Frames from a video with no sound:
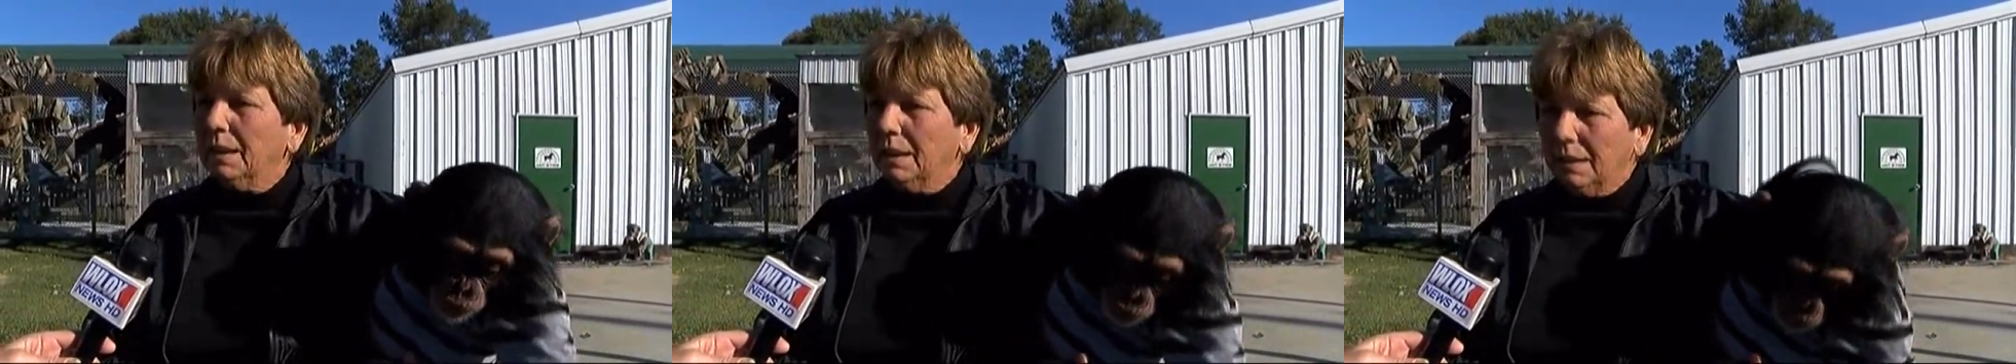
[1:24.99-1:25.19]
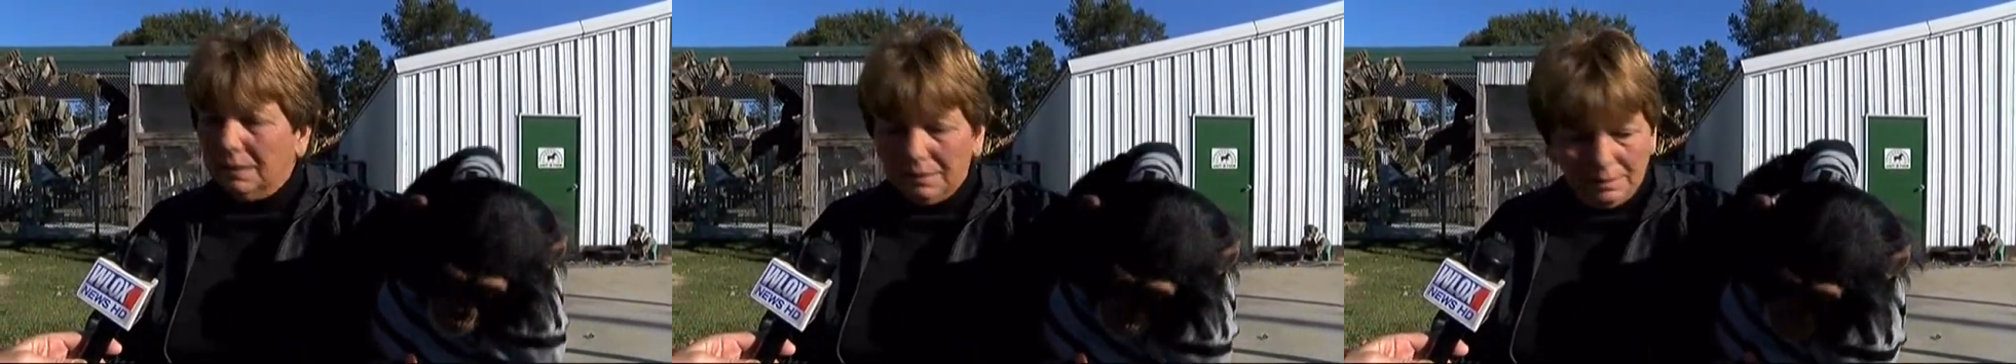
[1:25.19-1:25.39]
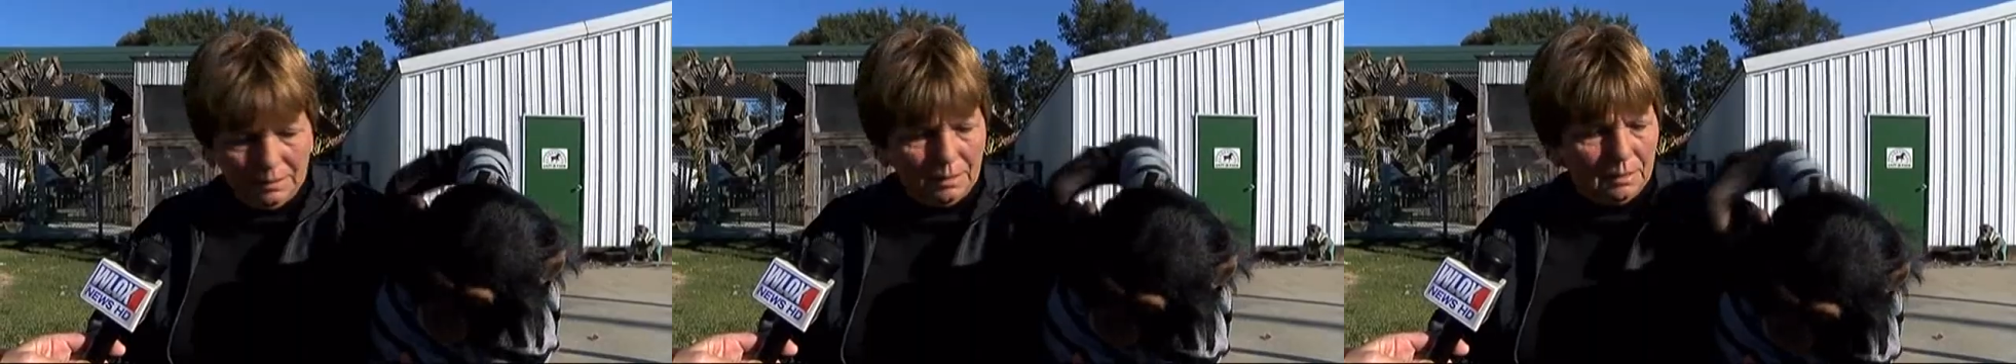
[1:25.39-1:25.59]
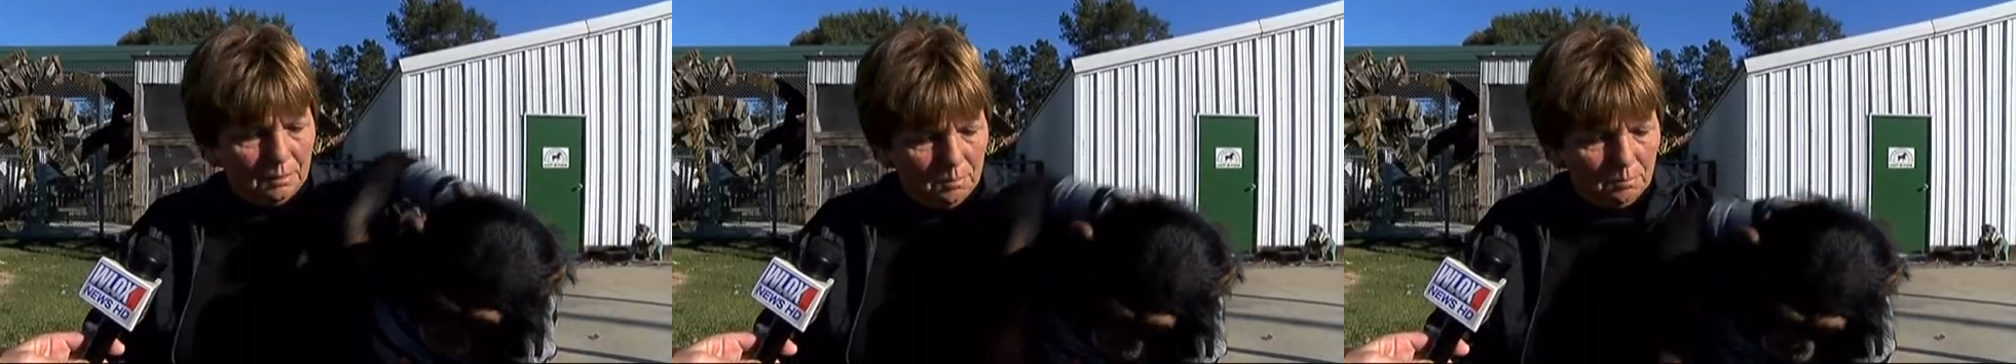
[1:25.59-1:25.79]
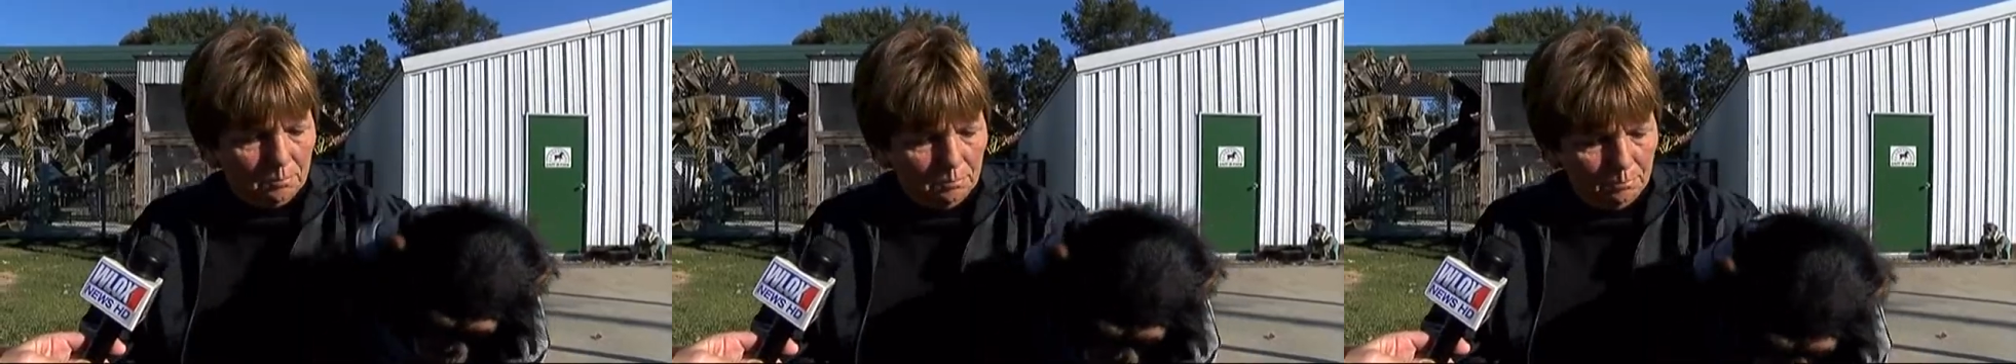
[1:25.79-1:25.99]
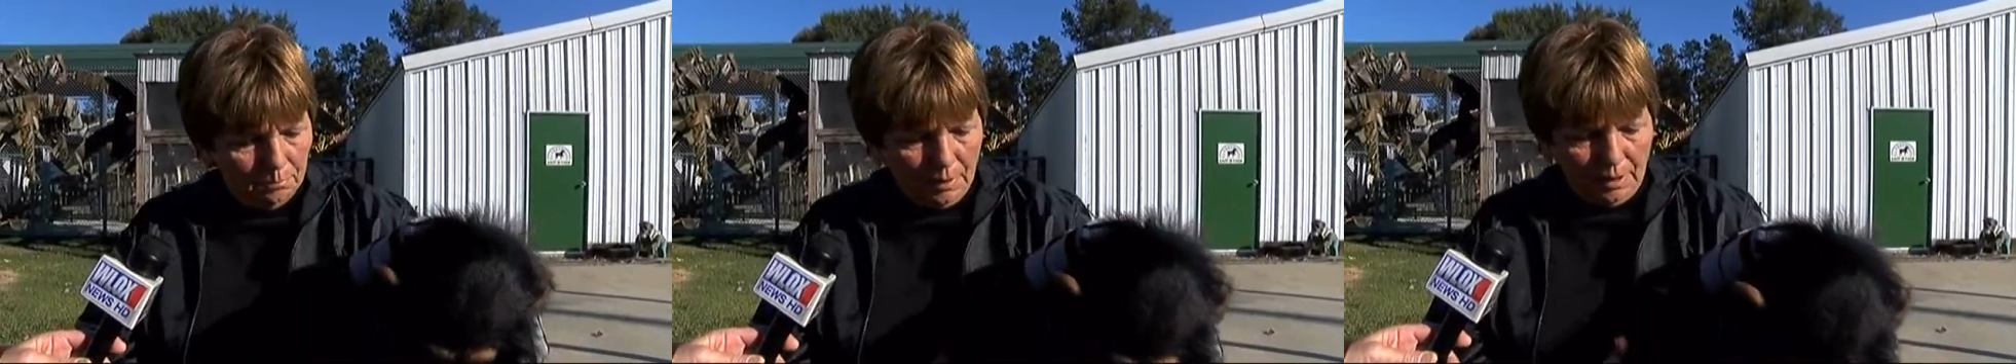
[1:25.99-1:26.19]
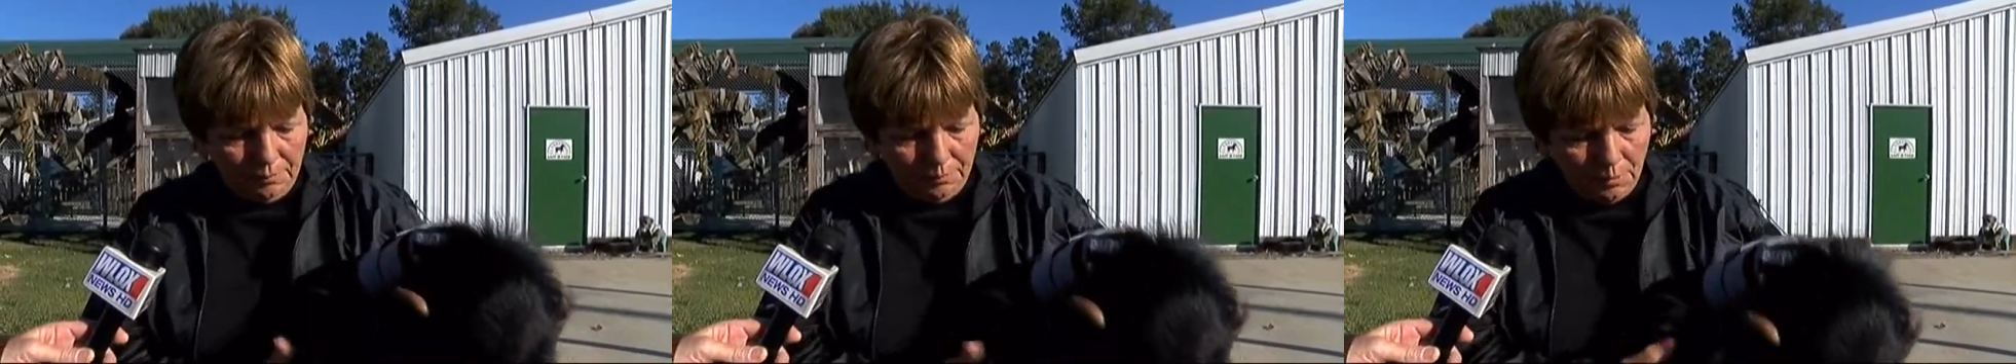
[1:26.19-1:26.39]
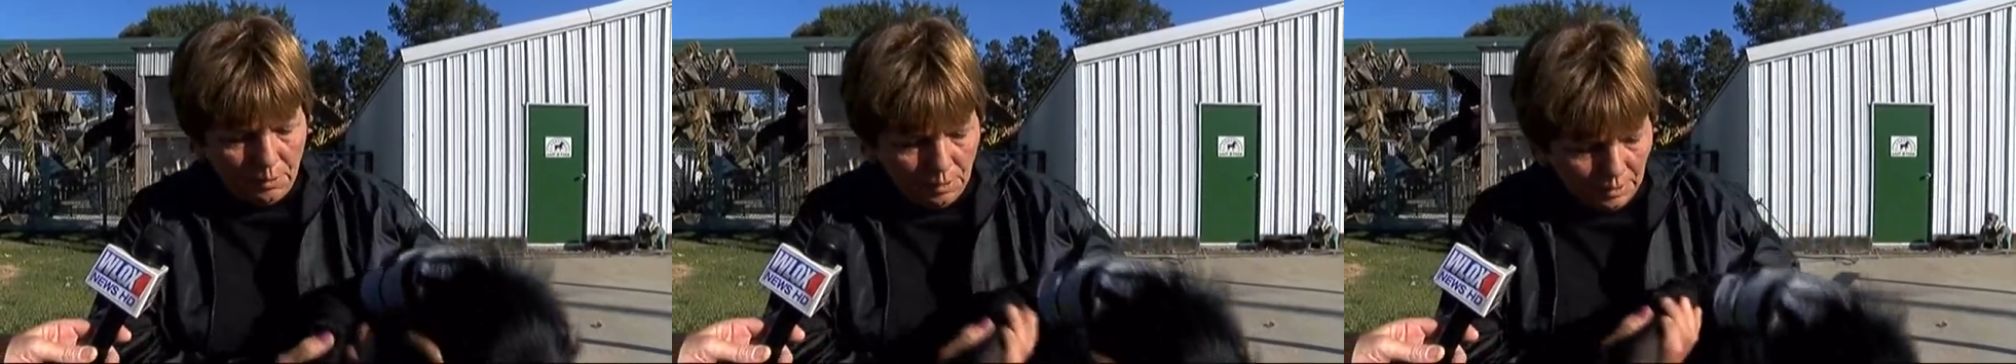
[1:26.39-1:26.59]
that, by
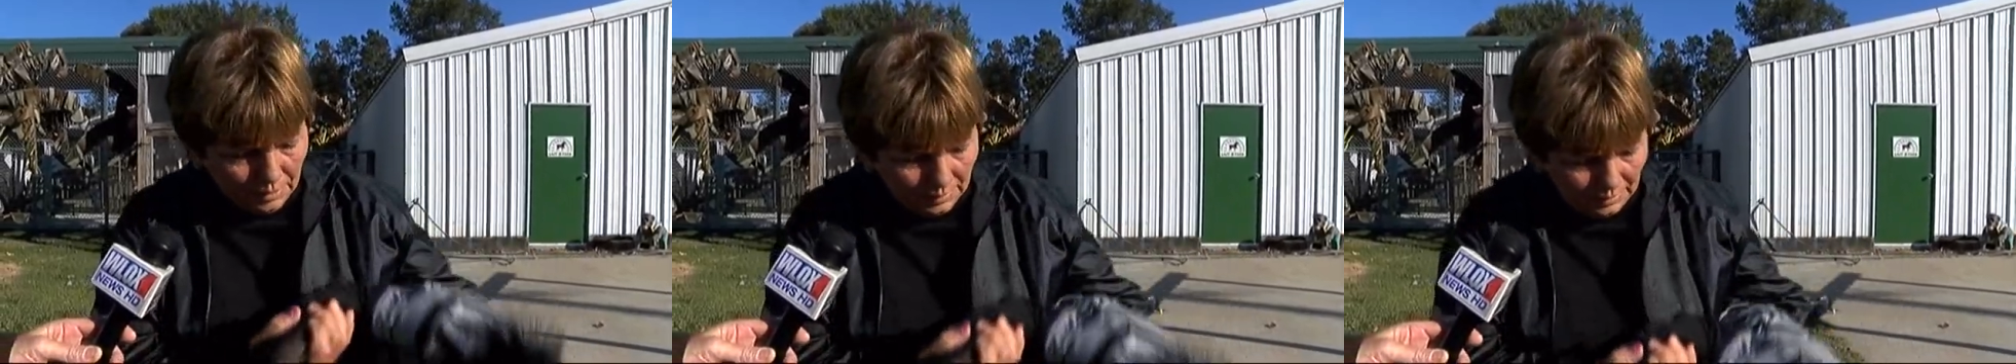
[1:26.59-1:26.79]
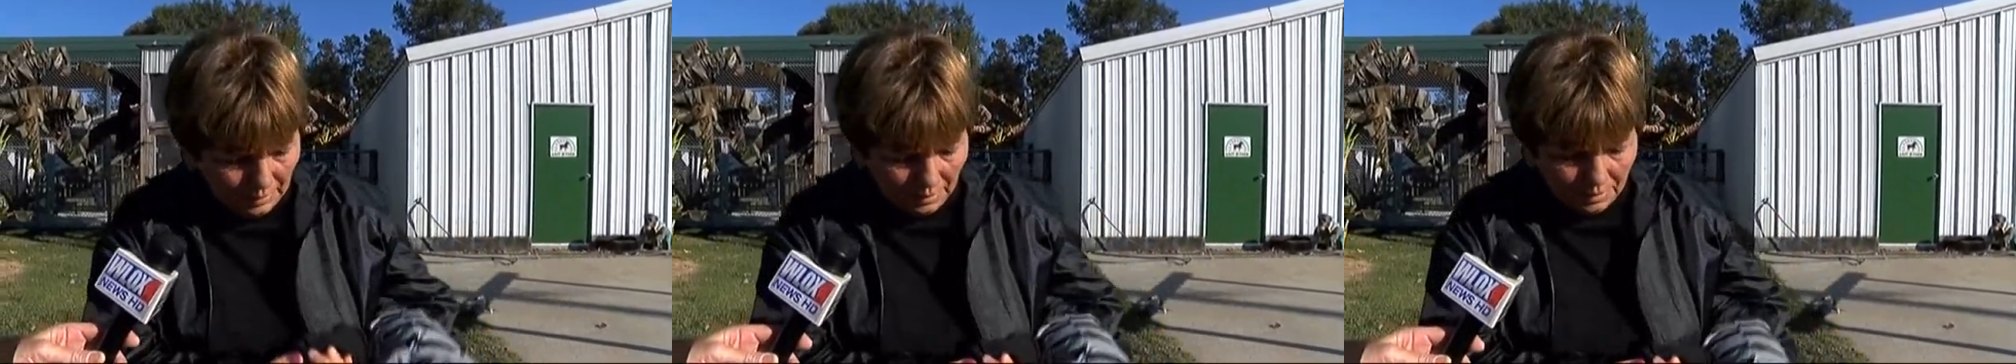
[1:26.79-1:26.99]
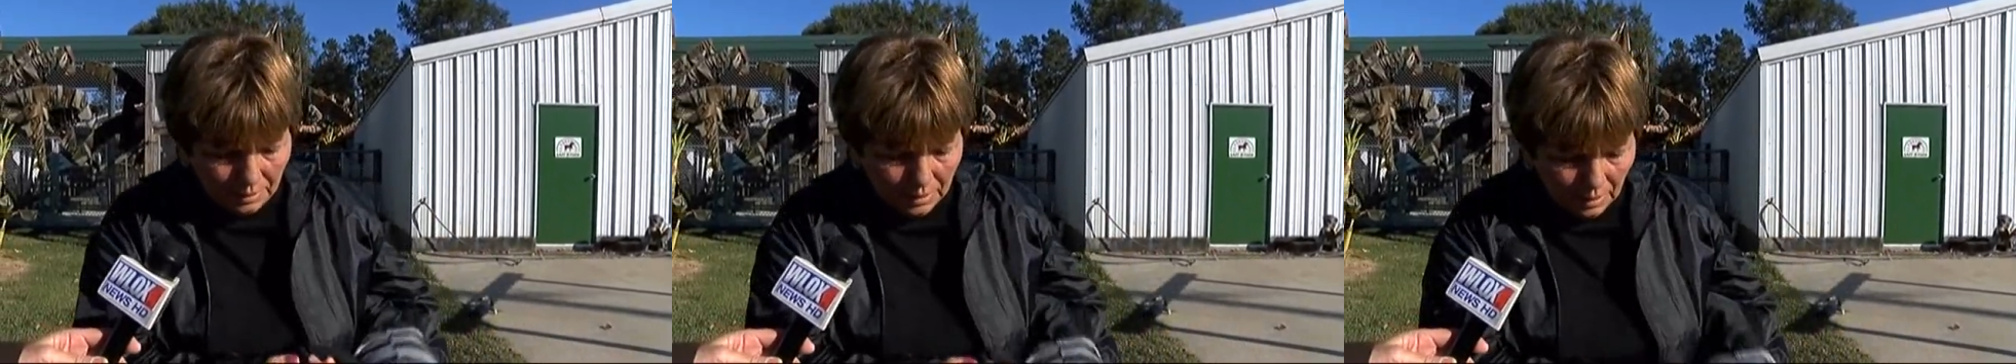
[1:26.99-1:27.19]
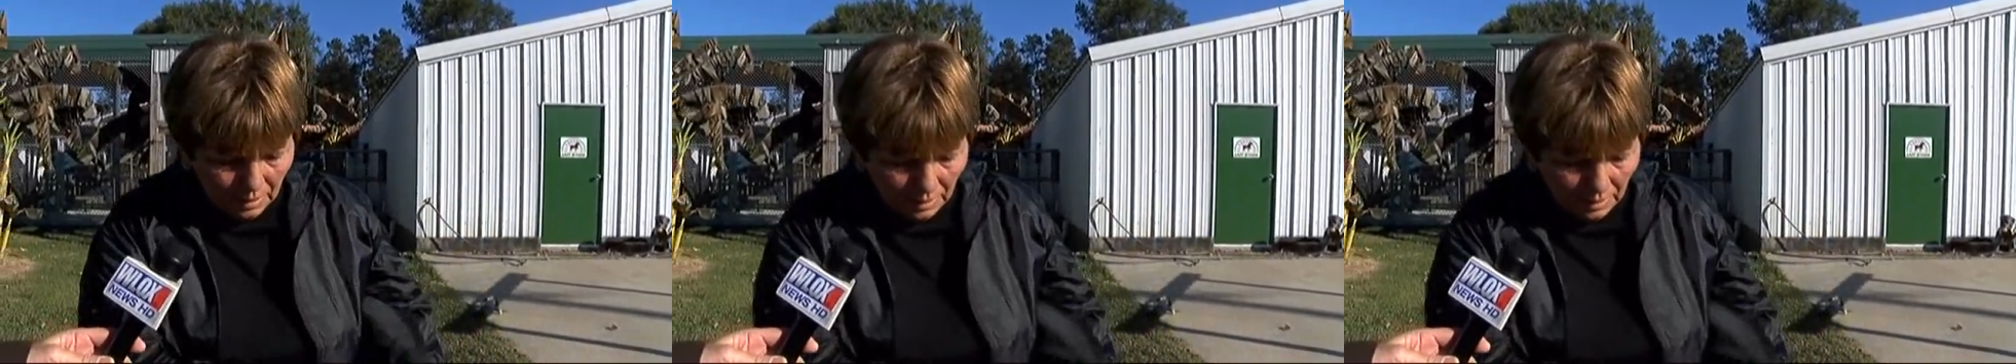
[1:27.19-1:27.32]
far, is a